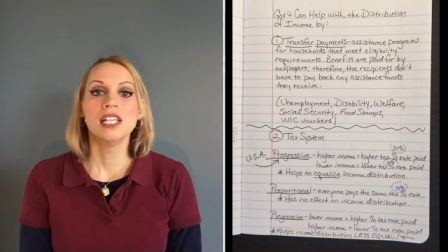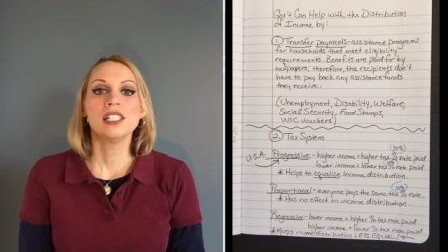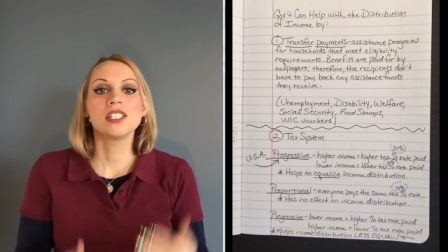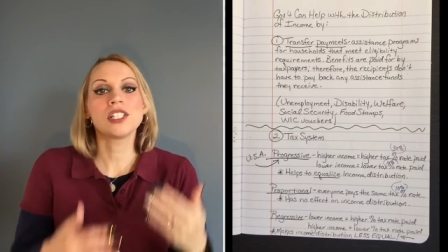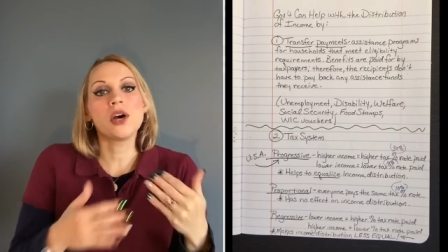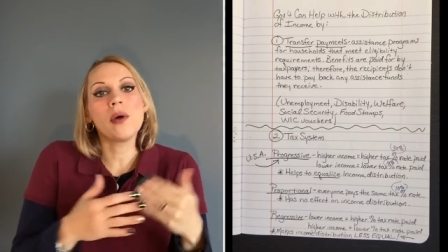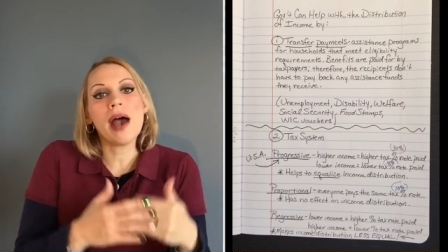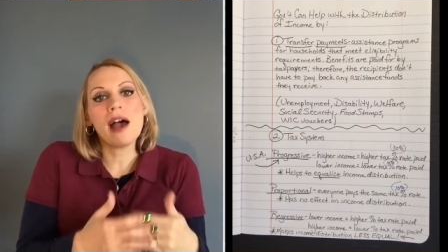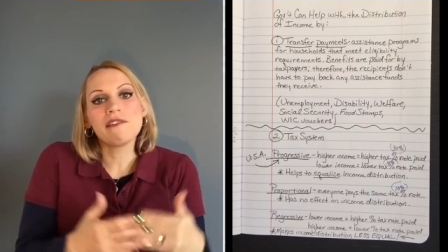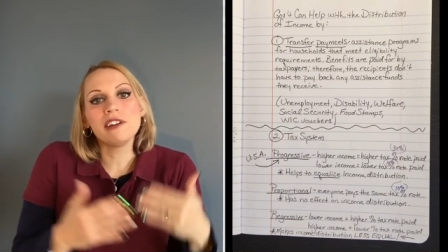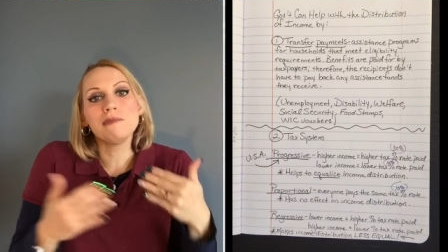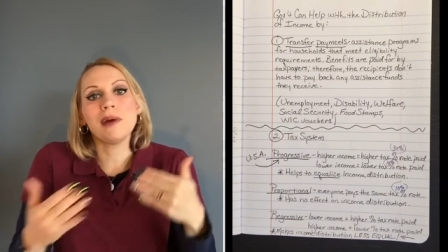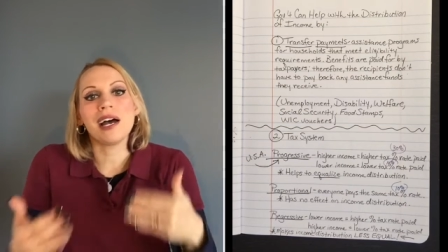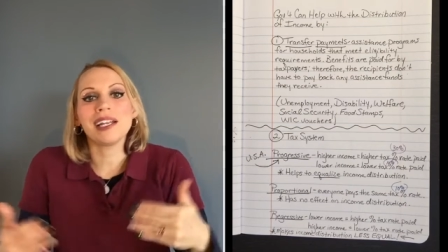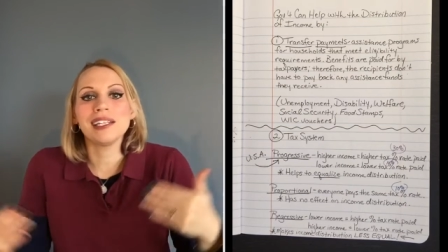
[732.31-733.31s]
So
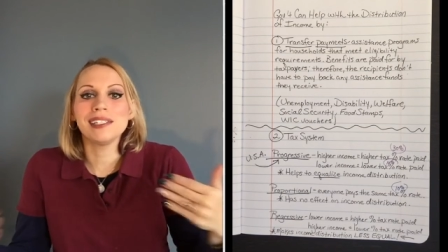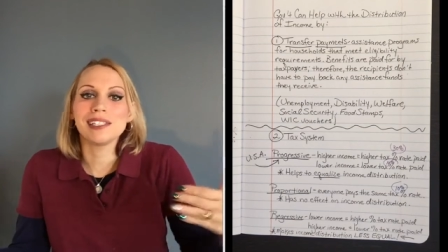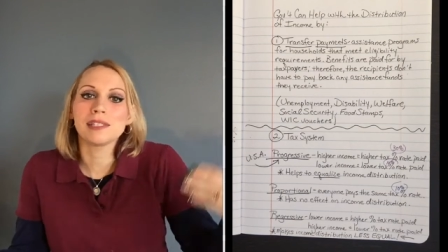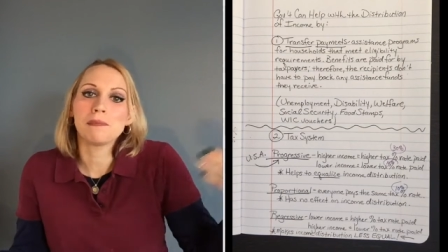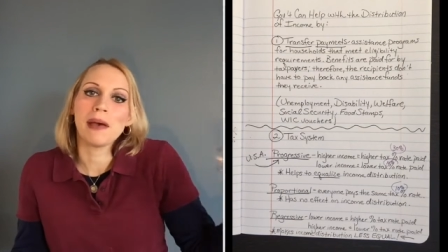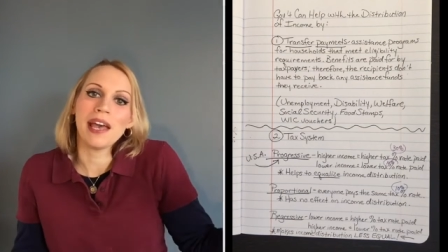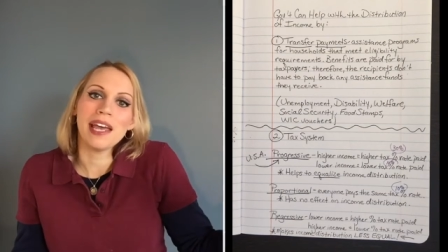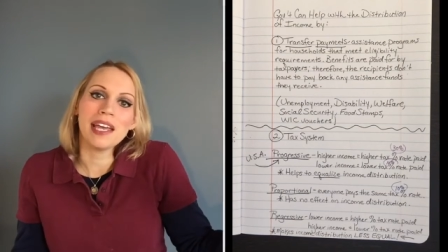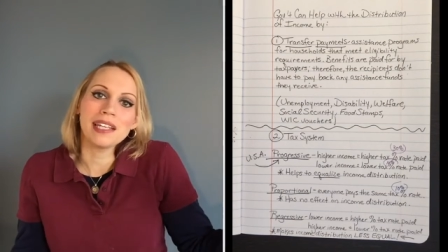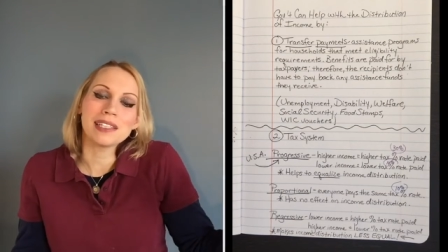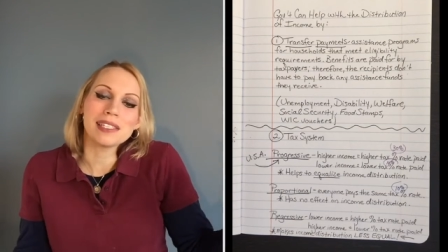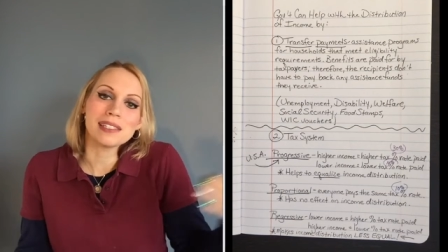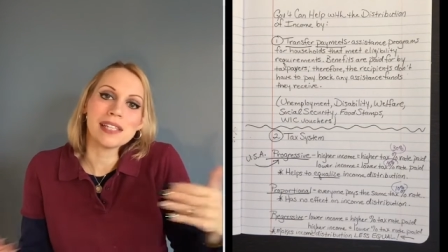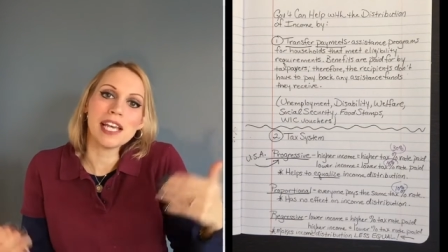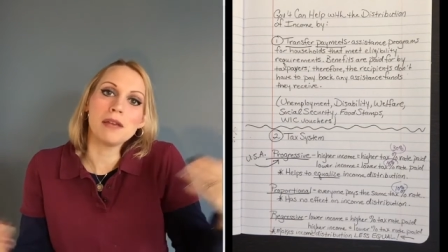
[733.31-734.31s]
everybody is paying
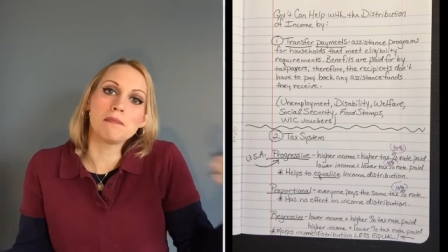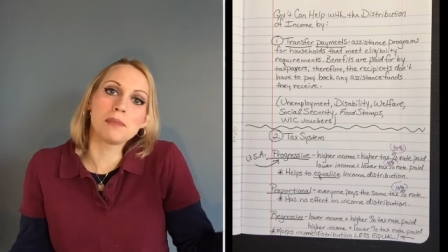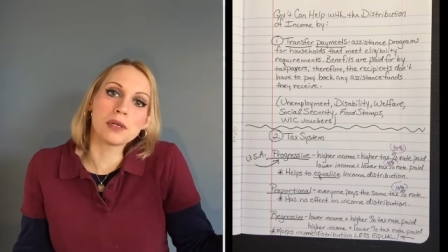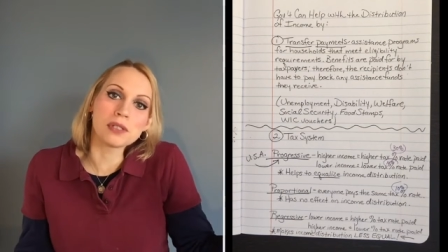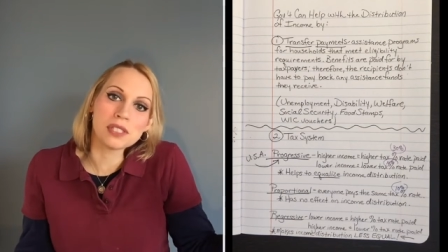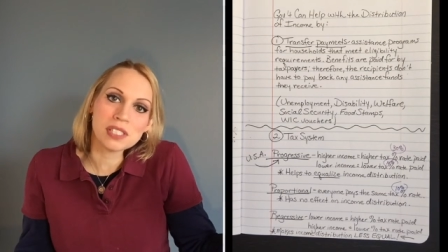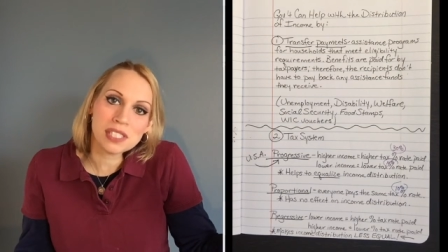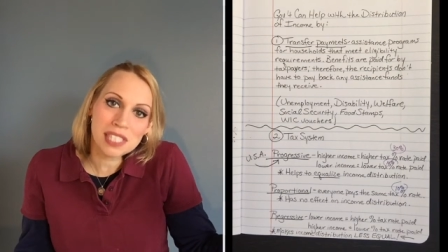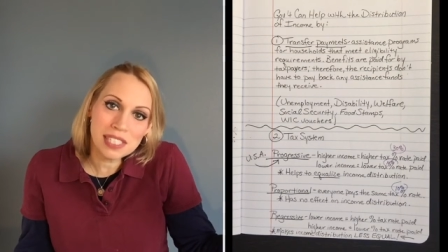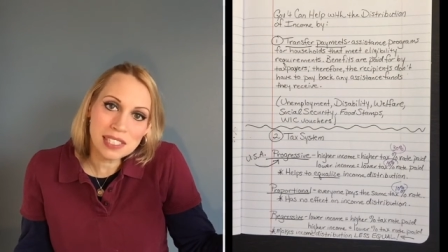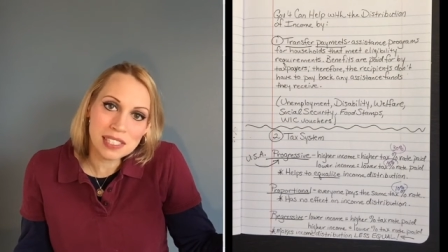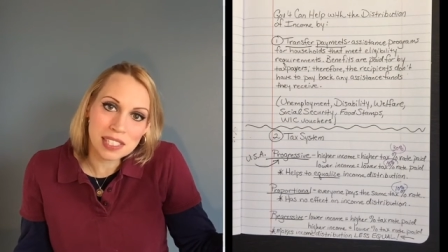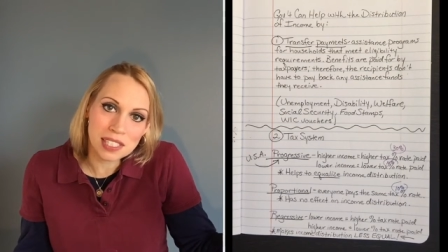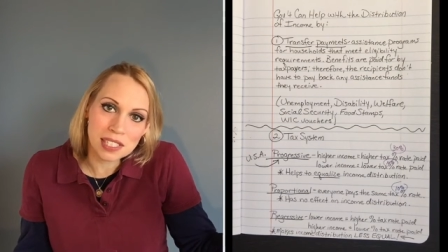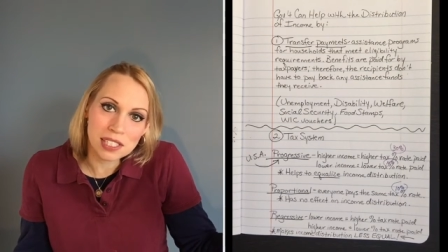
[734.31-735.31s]
the same
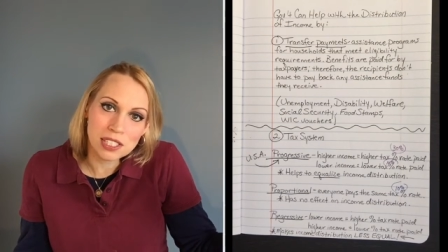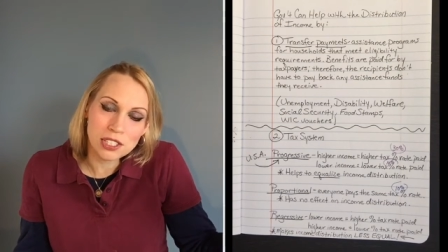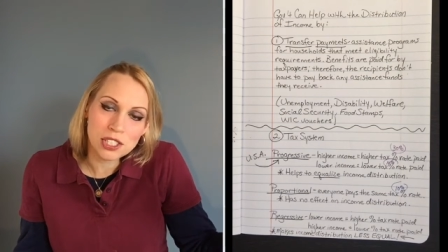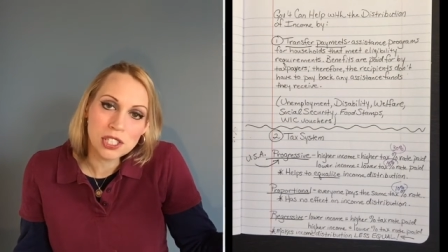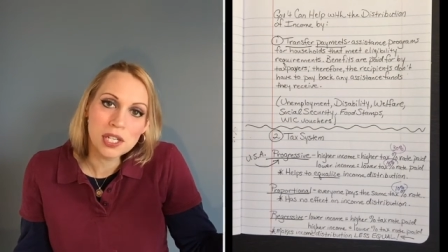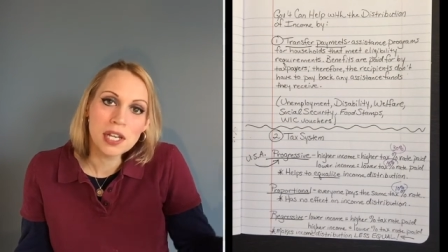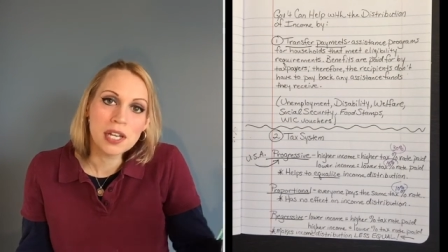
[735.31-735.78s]
percentage,